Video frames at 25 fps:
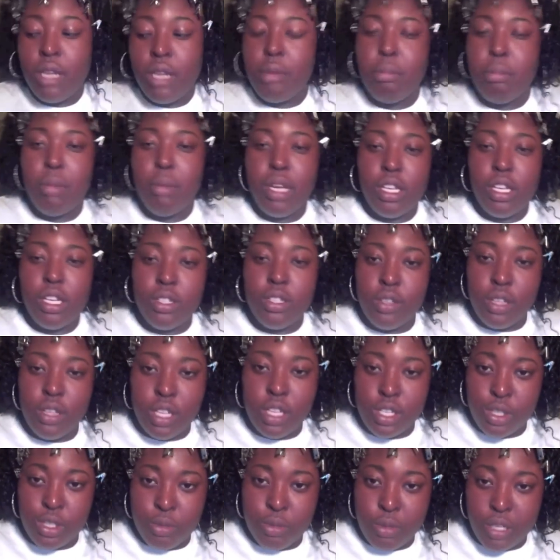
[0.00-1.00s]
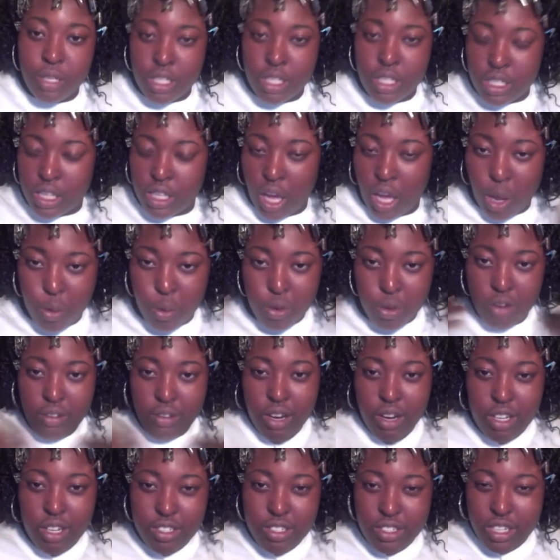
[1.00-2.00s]
Make sure that you put a towel
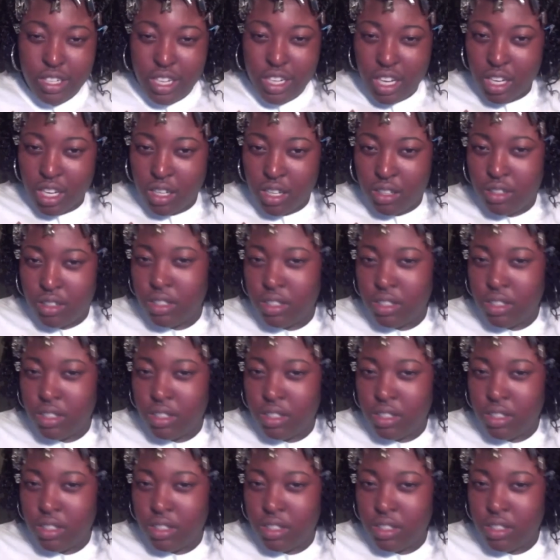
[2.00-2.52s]
around your neck